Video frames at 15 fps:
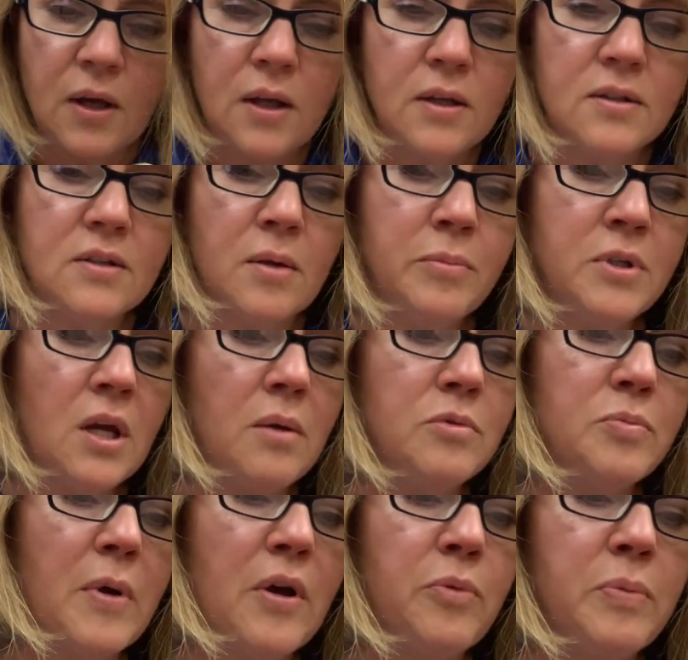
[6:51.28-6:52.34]
Sometimes
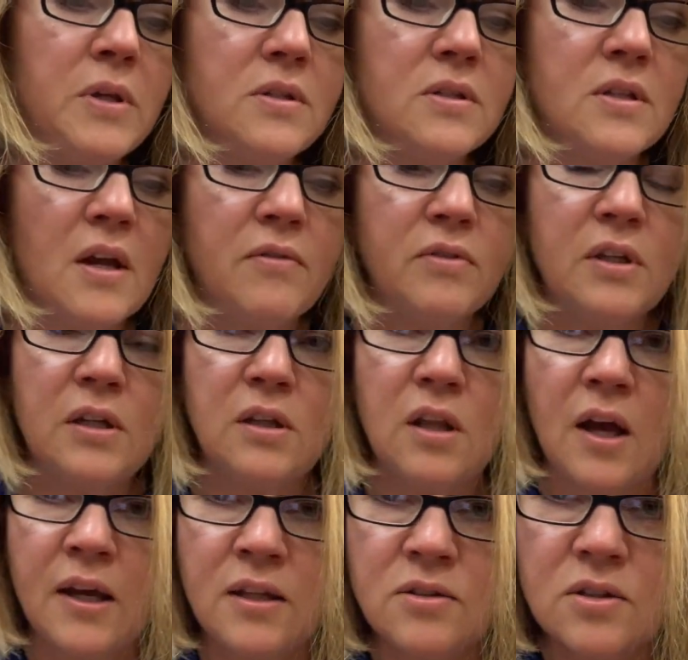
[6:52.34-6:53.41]
mouthpieces have little
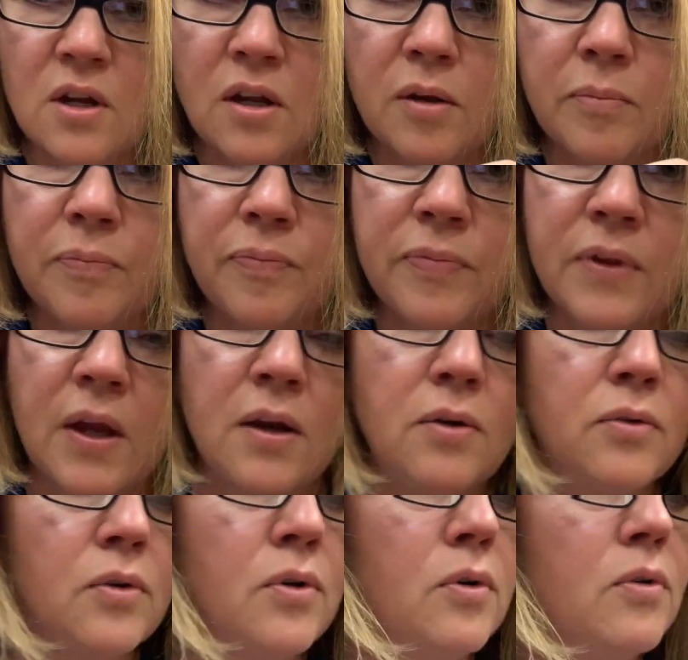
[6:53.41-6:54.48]
lines on them. I
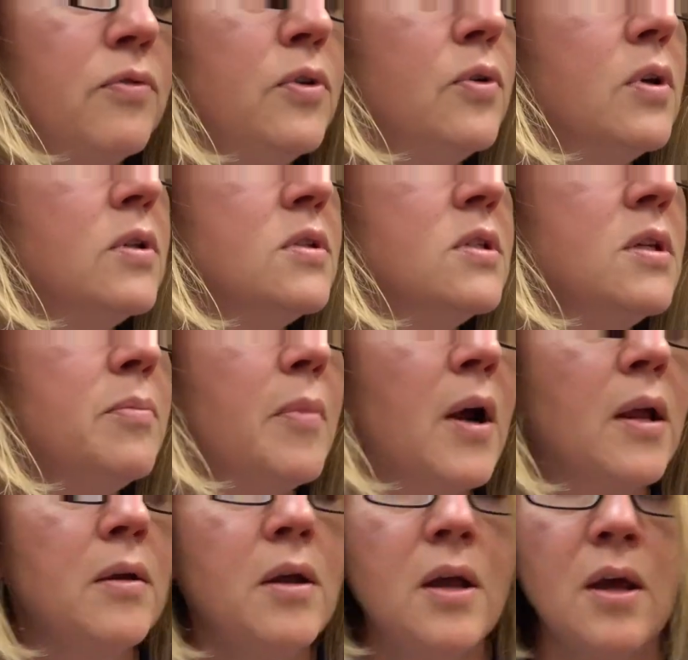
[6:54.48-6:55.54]
don't know if you can see
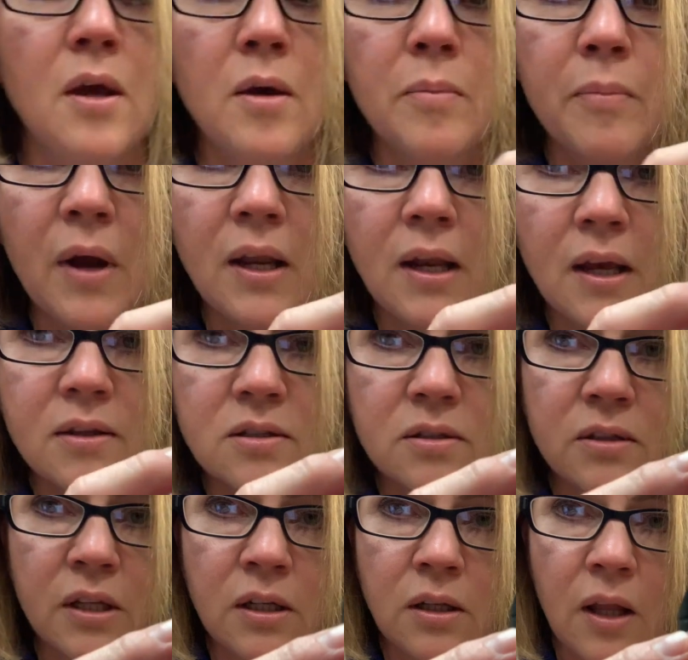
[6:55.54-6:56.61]
mine. Mine has
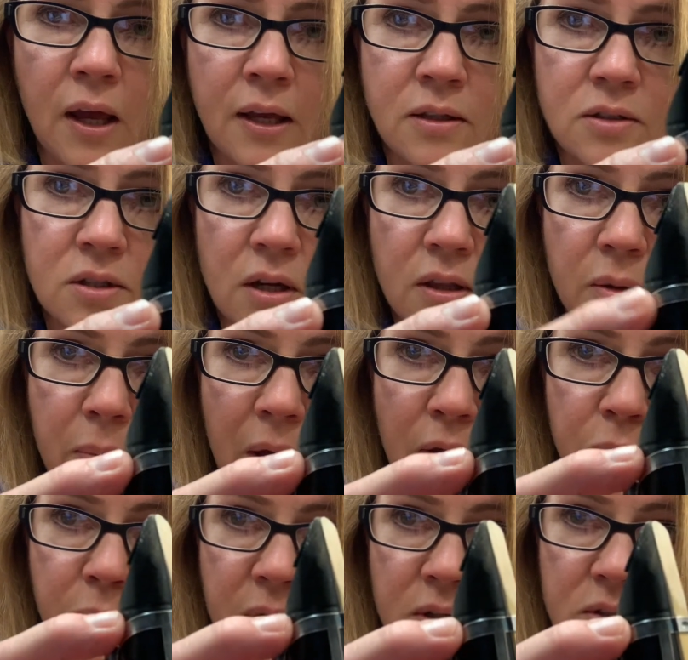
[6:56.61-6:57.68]
little lines on the
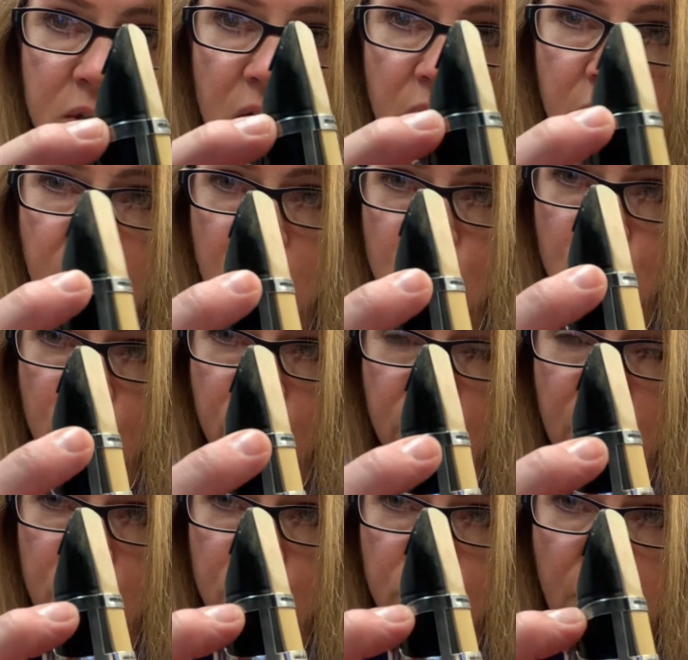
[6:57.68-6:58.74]
mouthpiece. That ligature
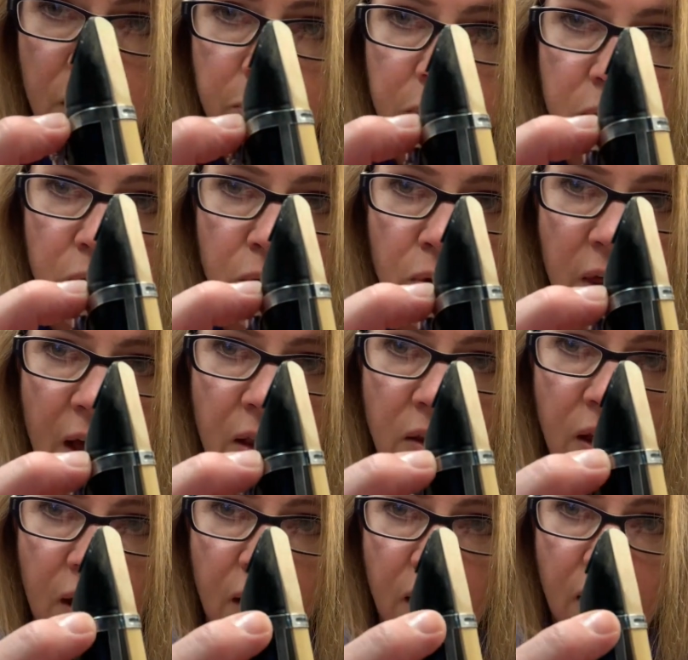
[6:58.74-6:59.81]
fits right below that
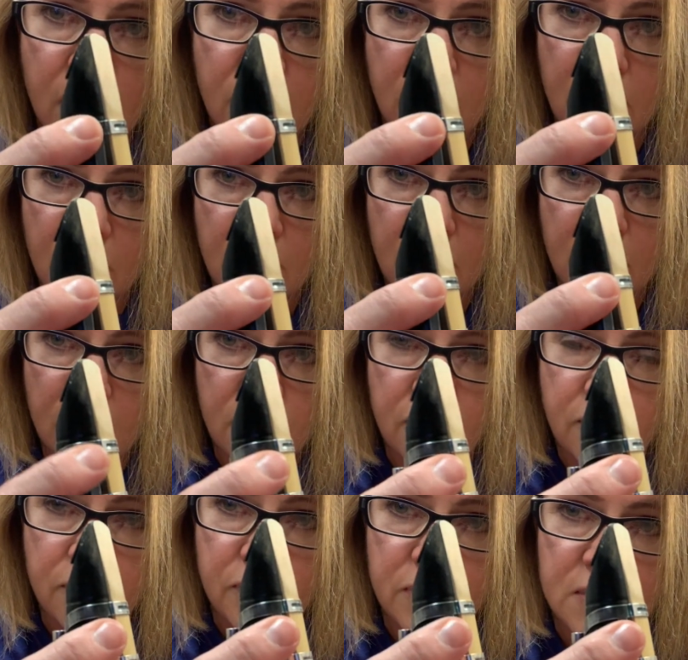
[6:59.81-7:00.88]
line.
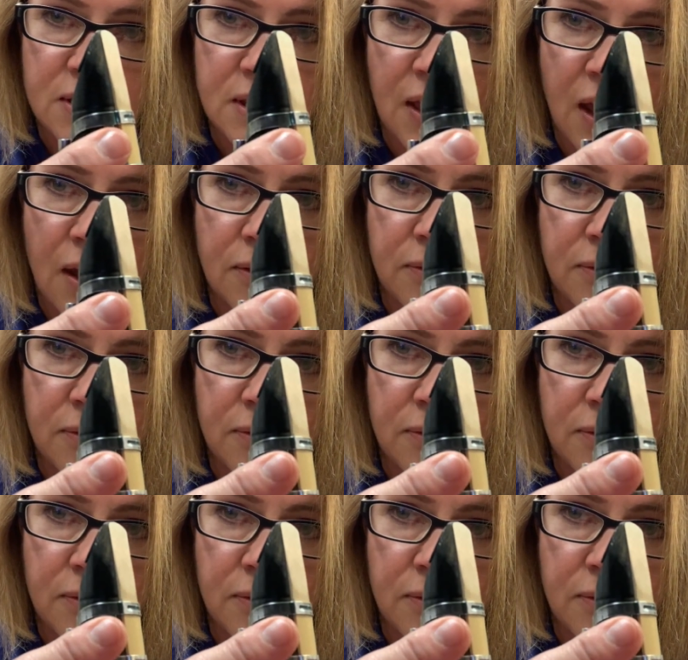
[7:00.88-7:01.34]
See that?